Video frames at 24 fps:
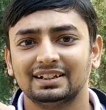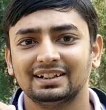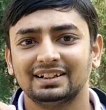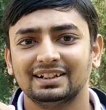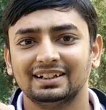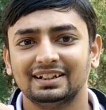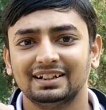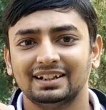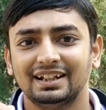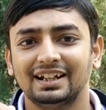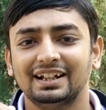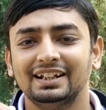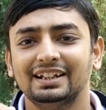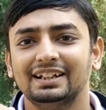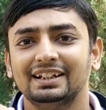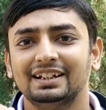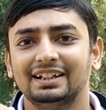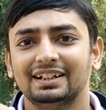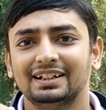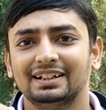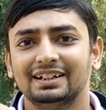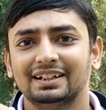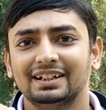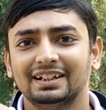any
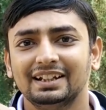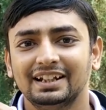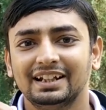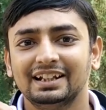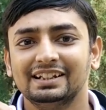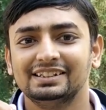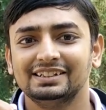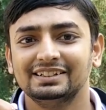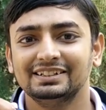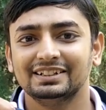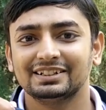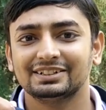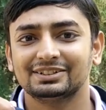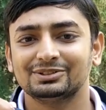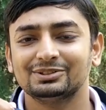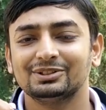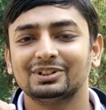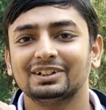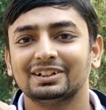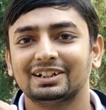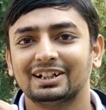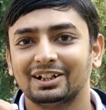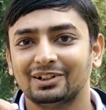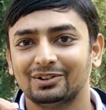engineer student
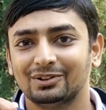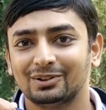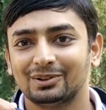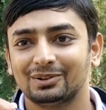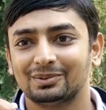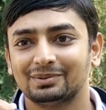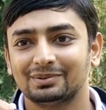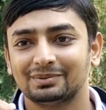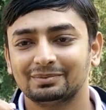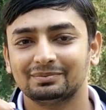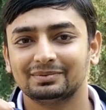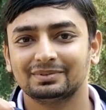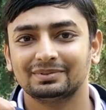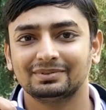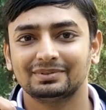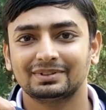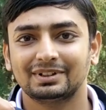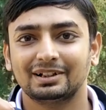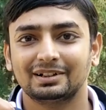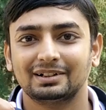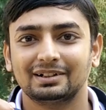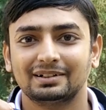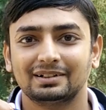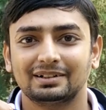cannot
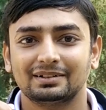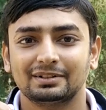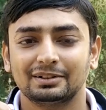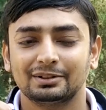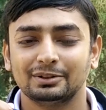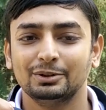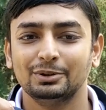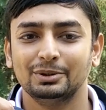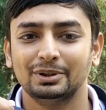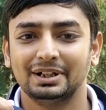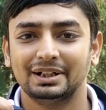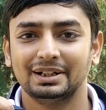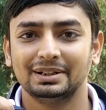do it.